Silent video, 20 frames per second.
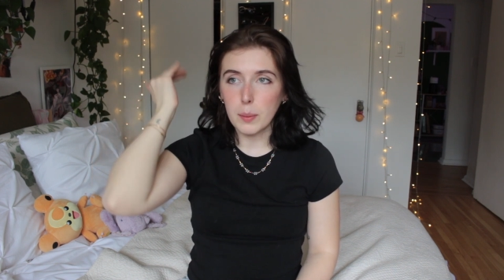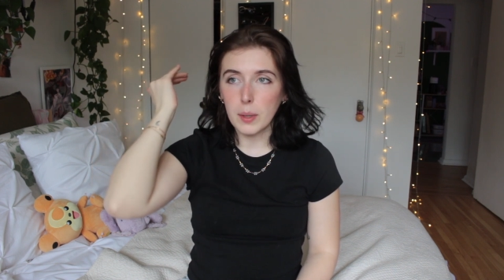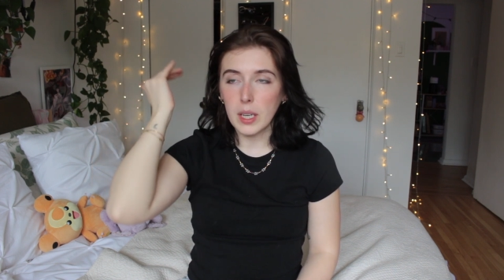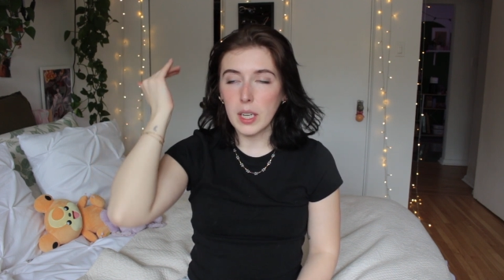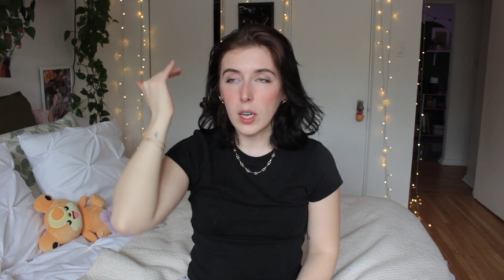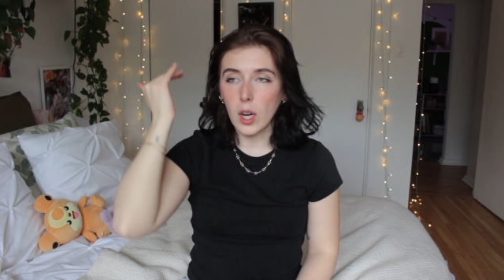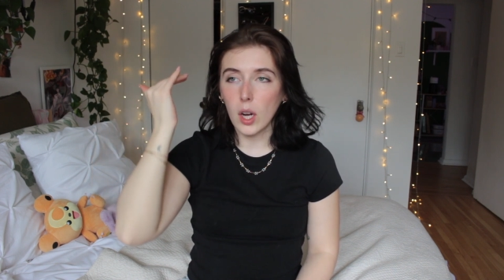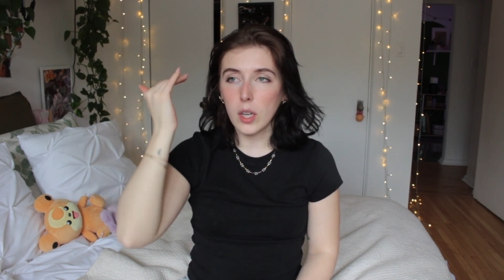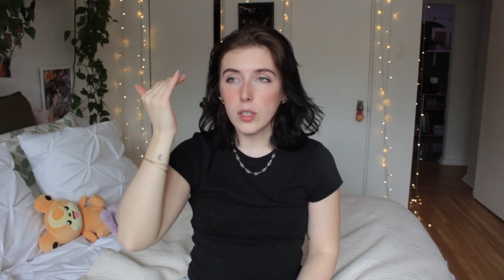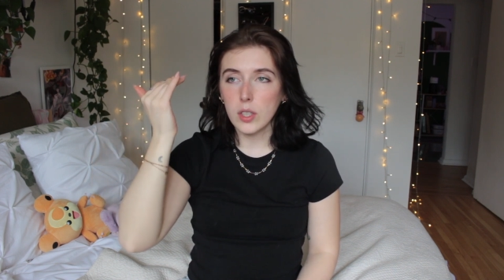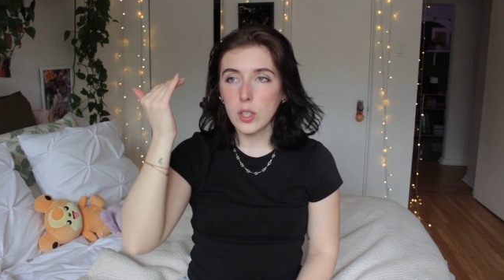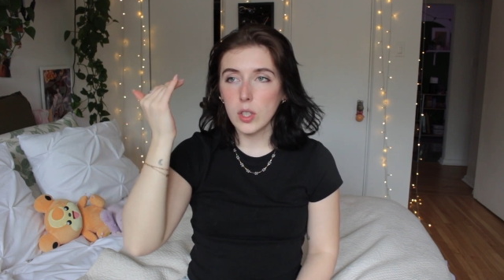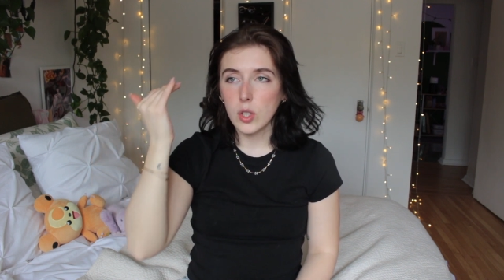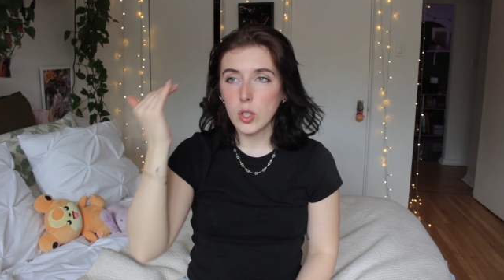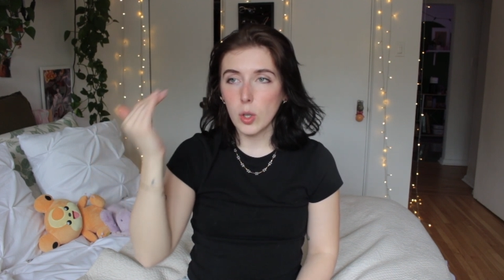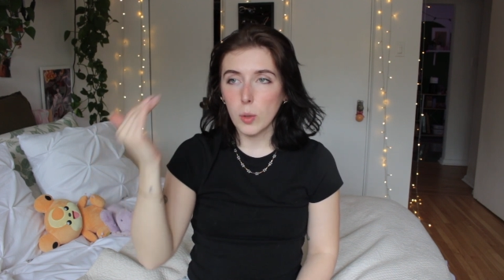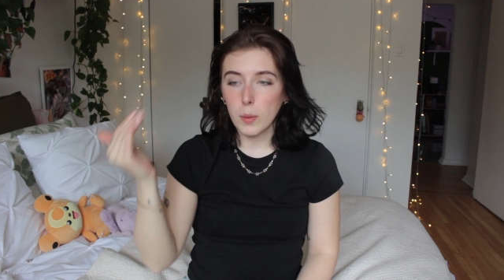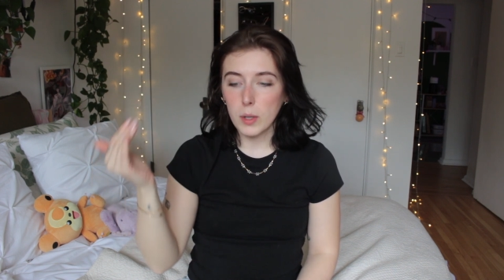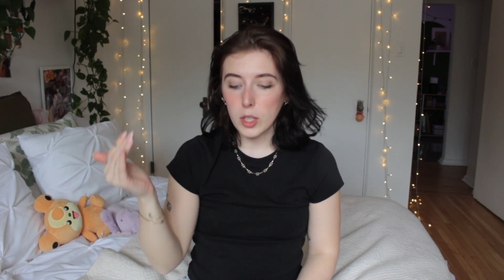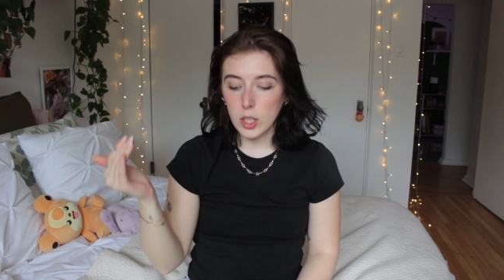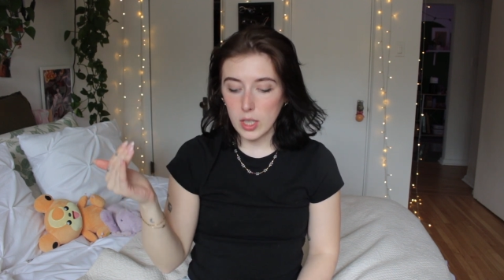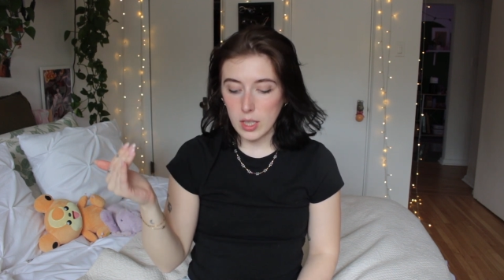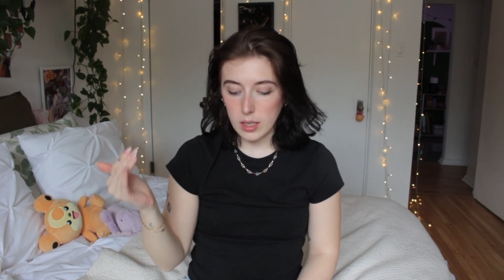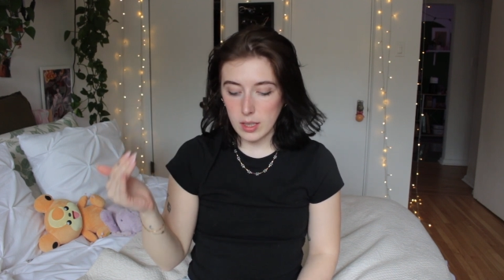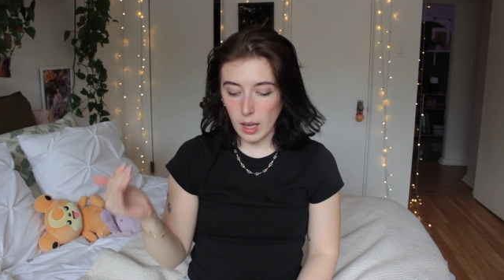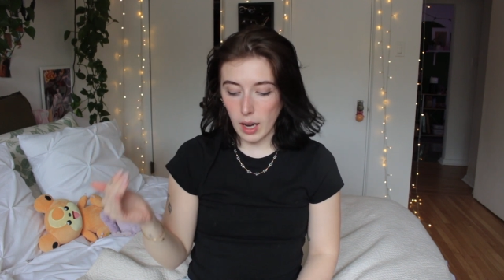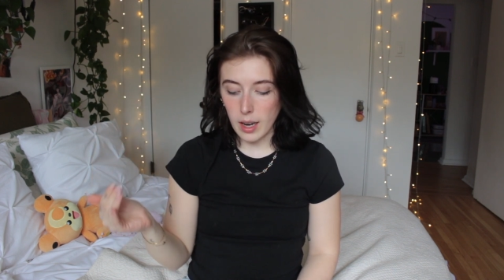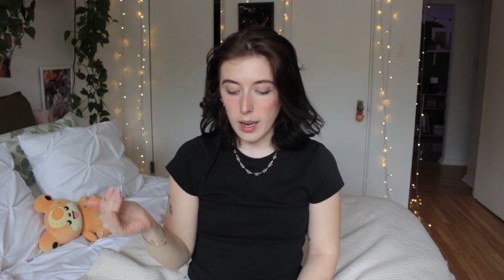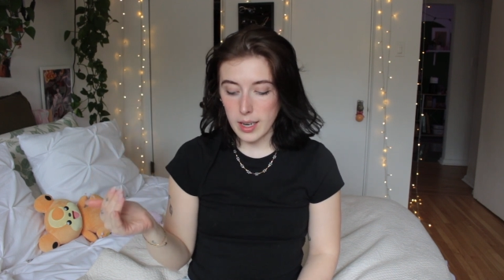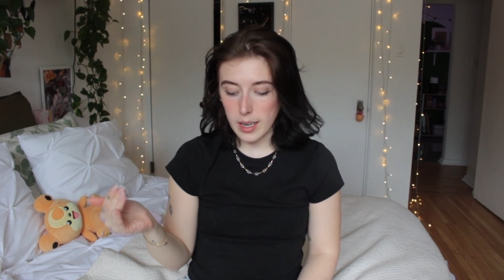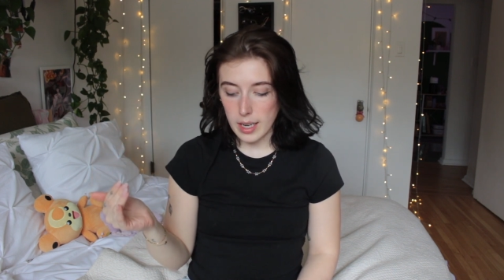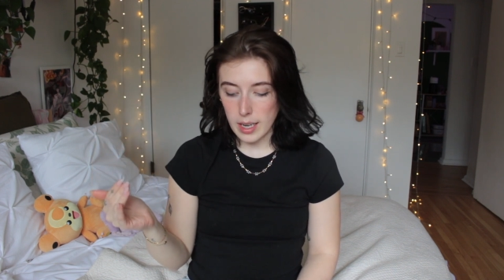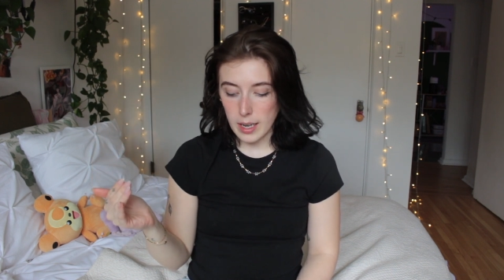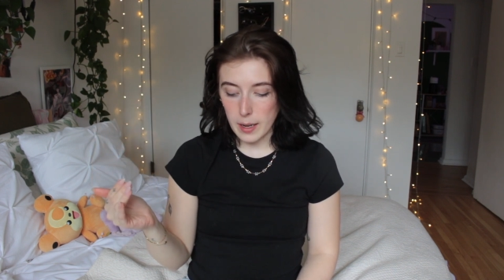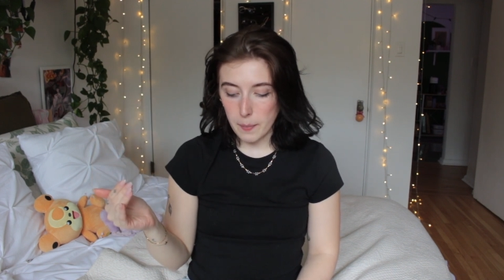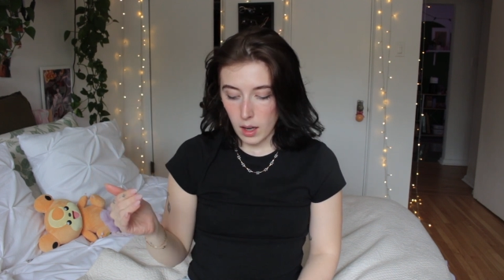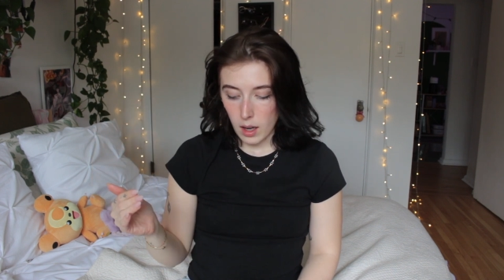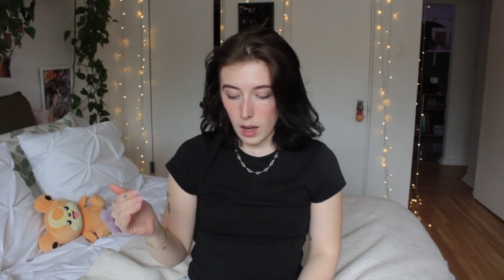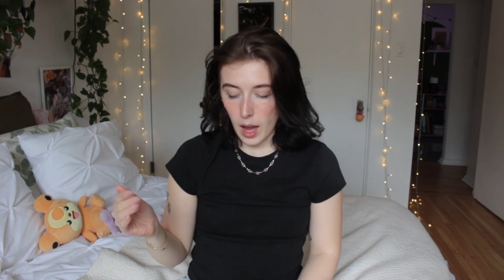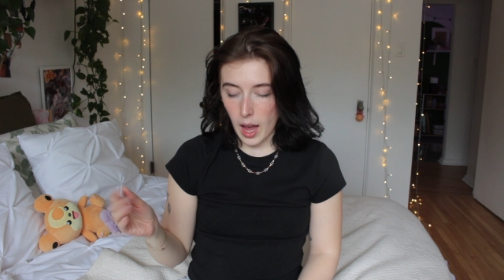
but it causes so much anxiety,